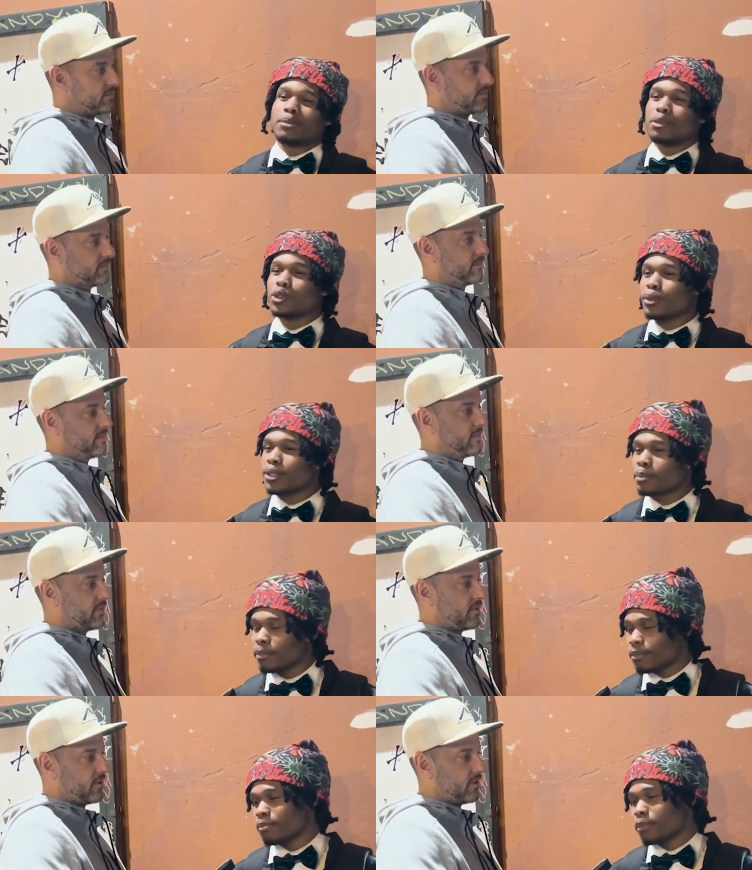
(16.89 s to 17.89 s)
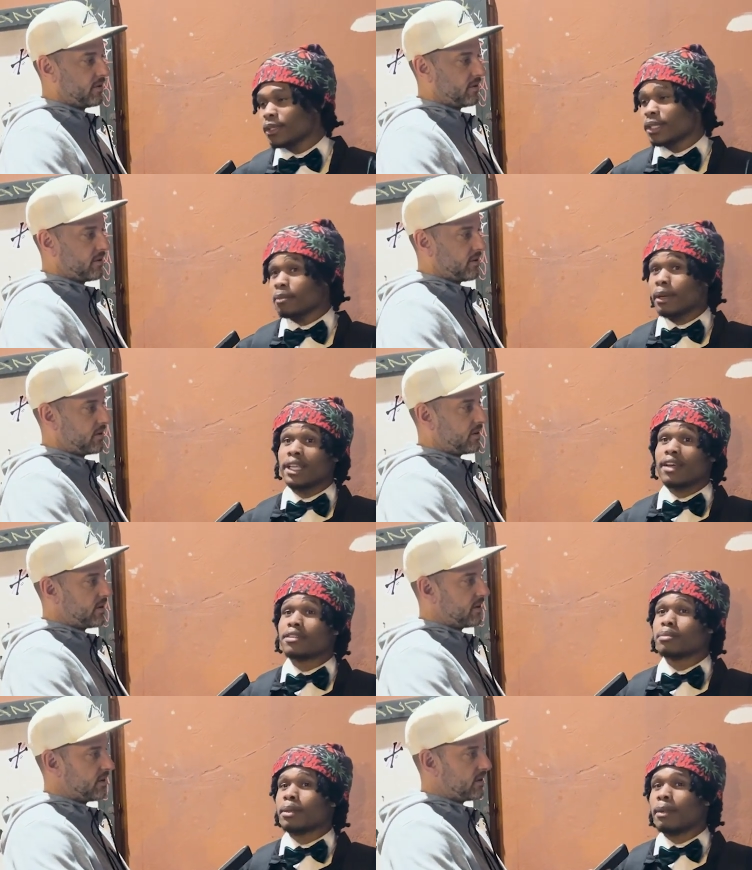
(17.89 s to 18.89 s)
Speaker 1: Most important person in my life
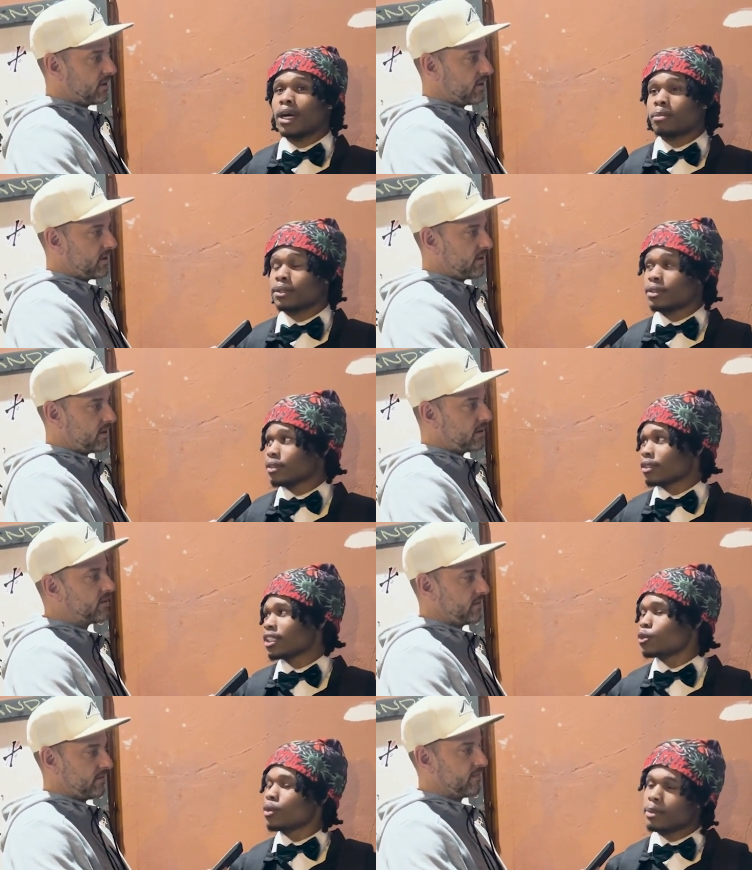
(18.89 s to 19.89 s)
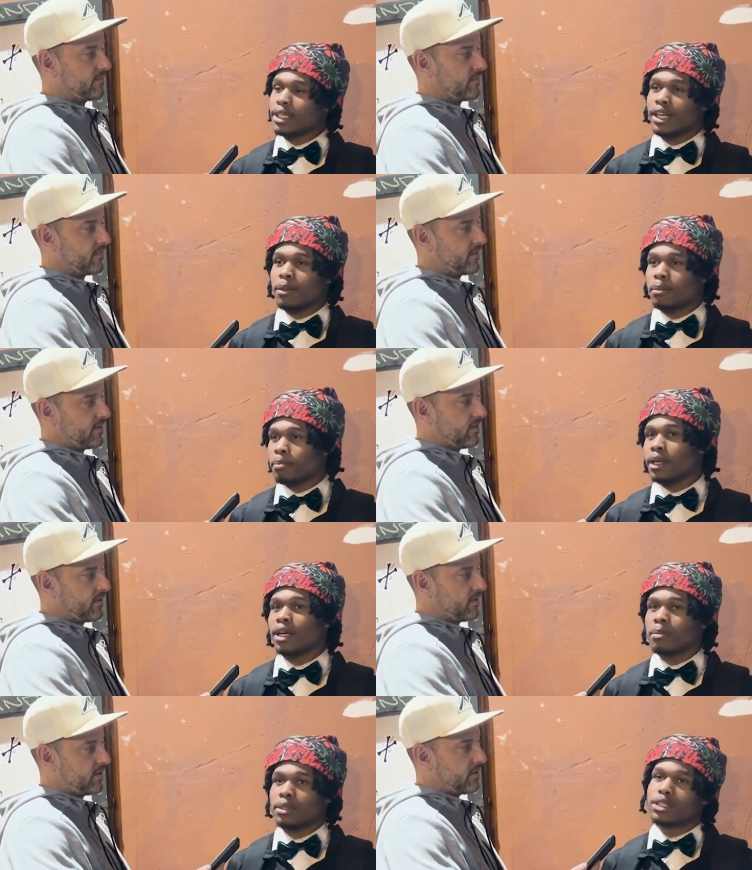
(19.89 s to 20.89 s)
is my mama. She wants me to
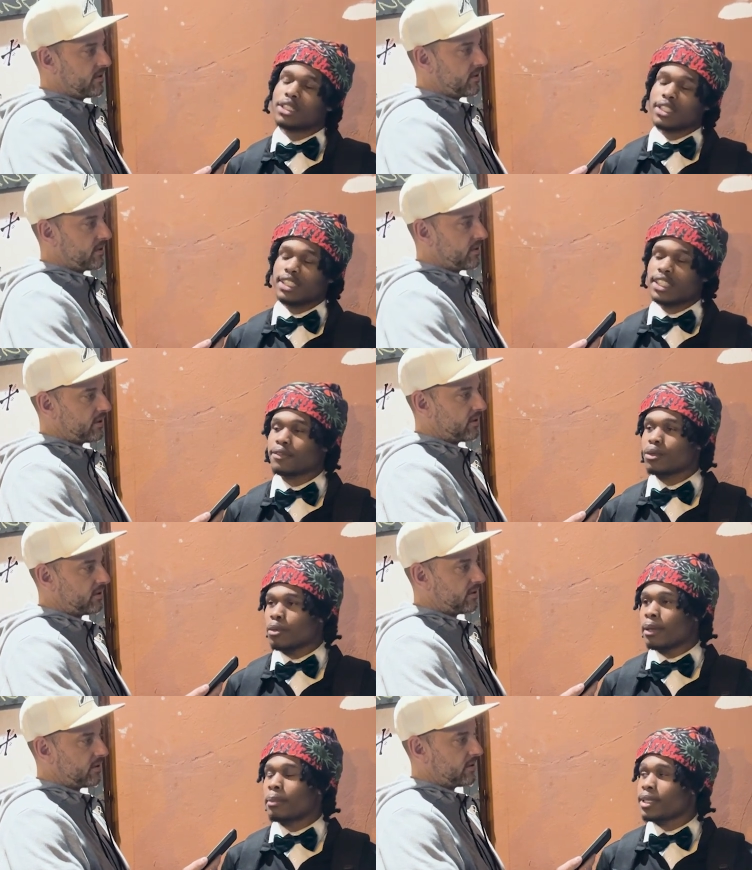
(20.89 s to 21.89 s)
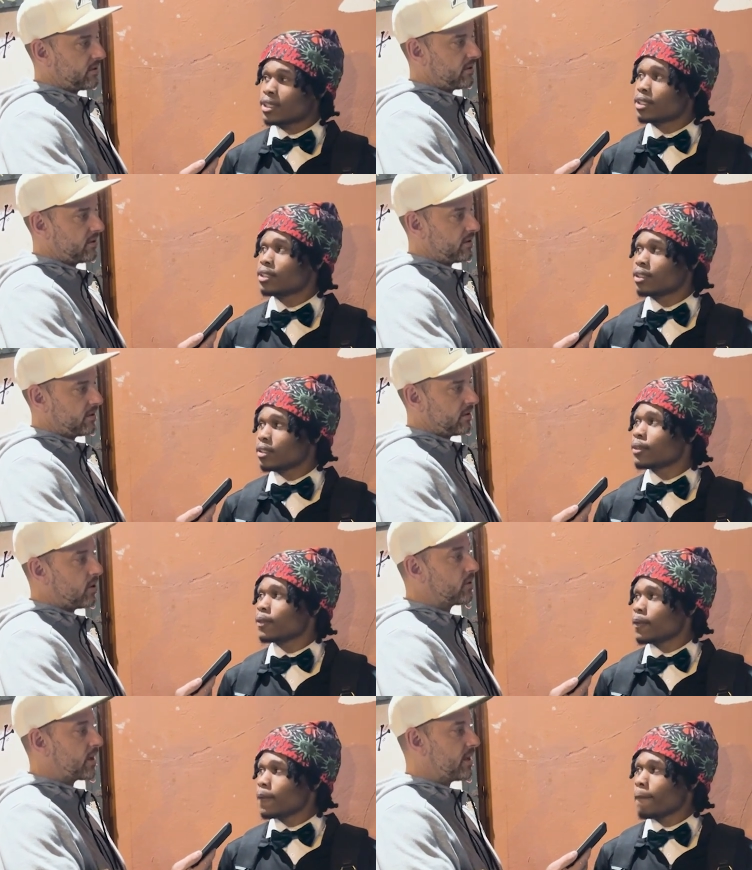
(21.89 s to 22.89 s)
become successful in my business.
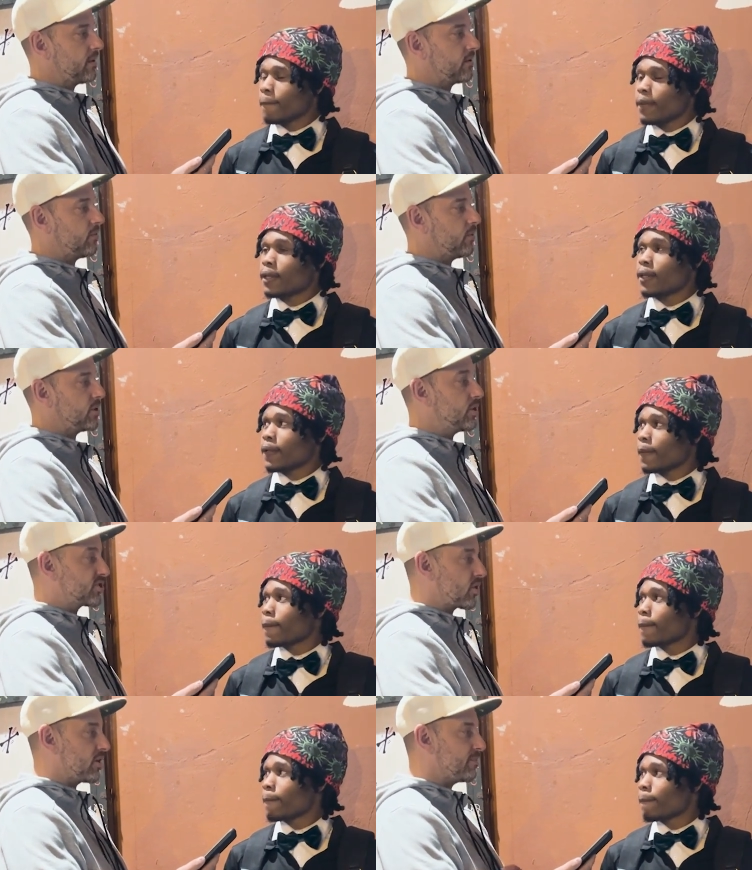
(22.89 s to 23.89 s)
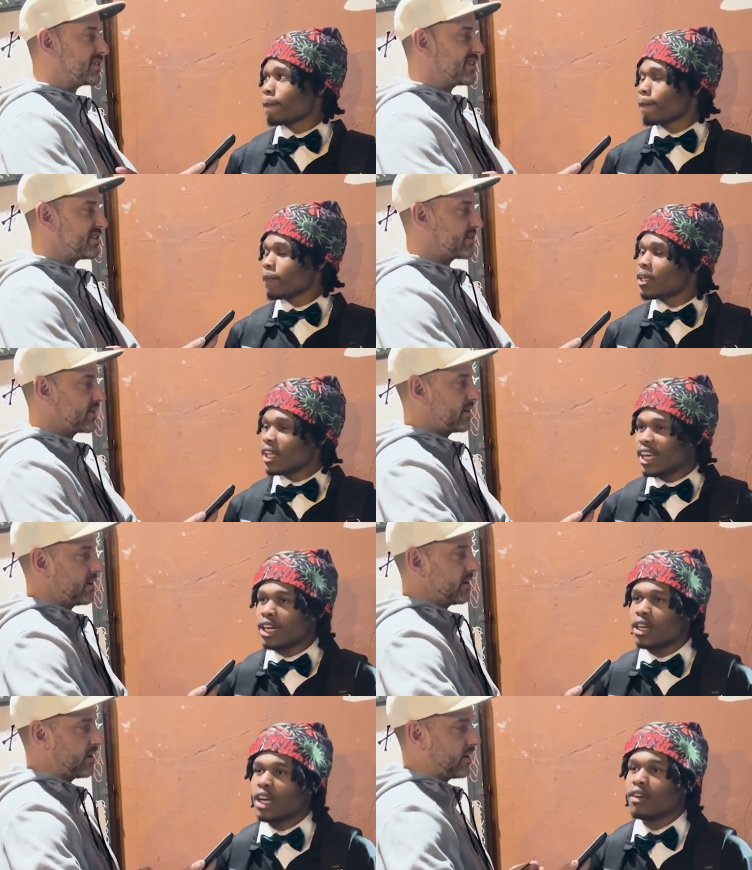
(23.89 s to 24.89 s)
Speaker 2: Okay. Yeah. Well, you starting a business?
Speaker 1: Yeah,
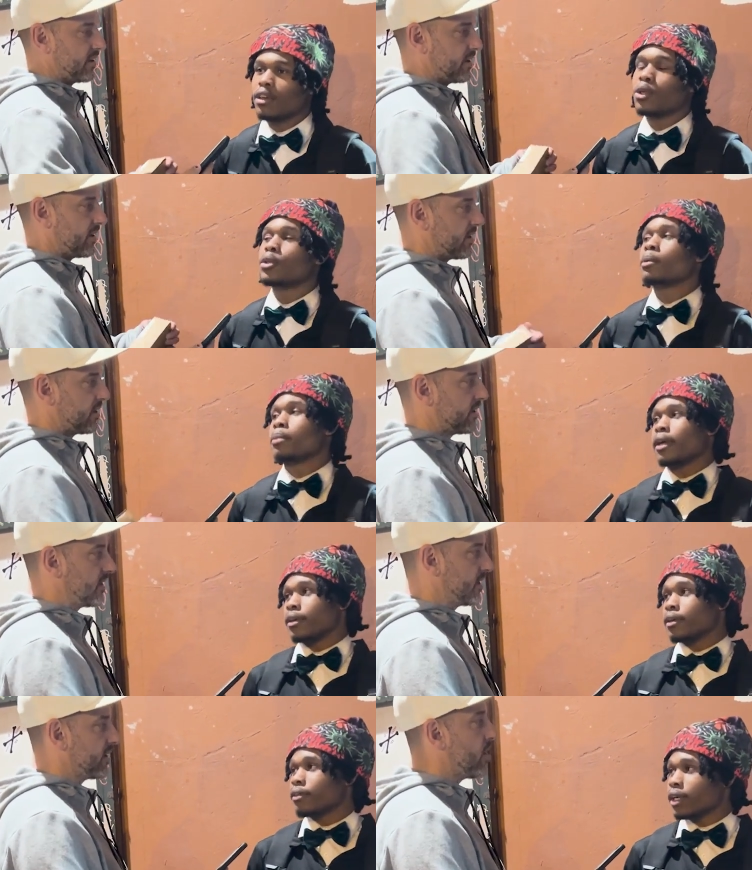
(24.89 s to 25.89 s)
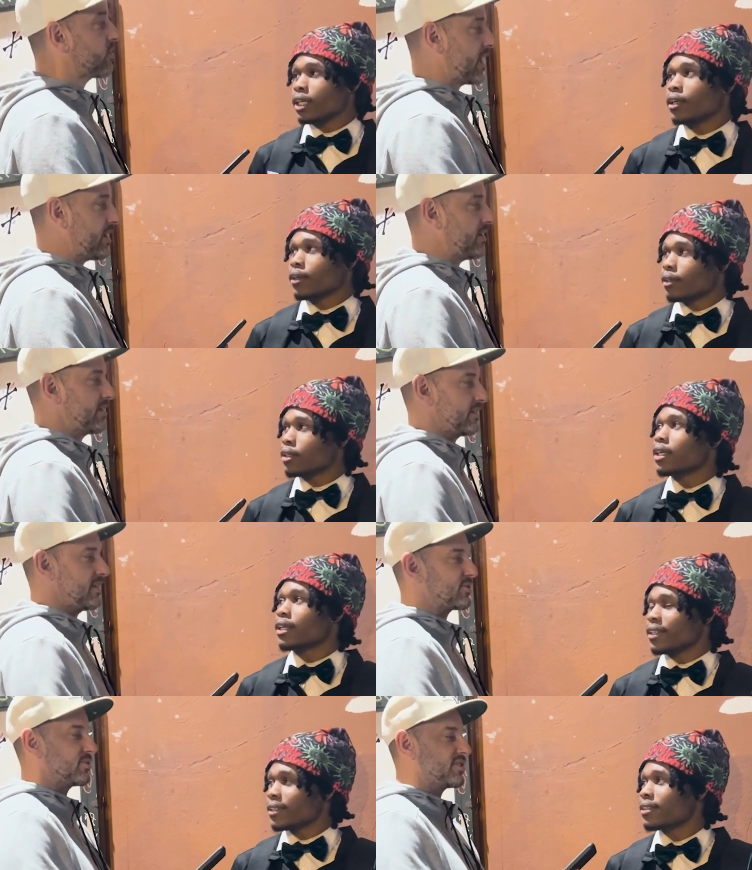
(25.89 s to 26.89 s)
I have a clothing brand
Speaker 2: right now. Yeah.
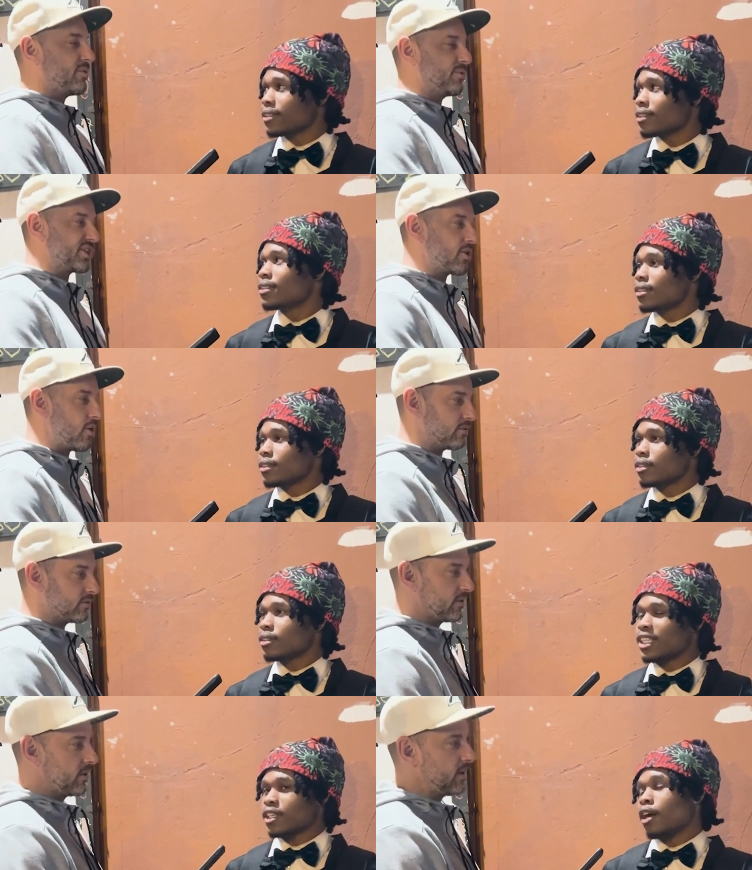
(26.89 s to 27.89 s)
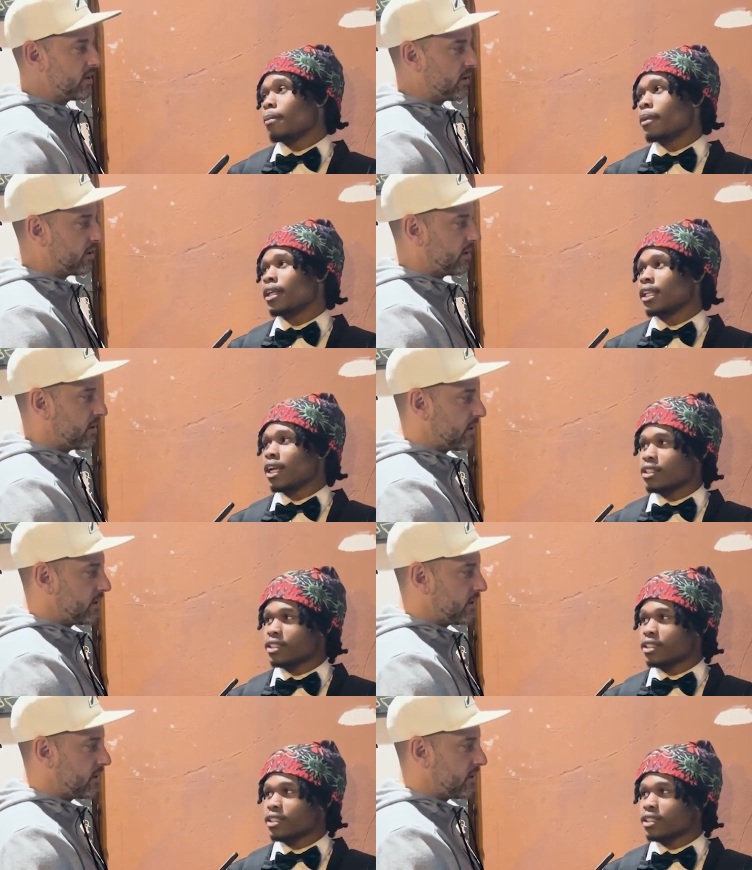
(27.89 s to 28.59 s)
That's what's up. What's it called? It's
Speaker 1: called $1,000,000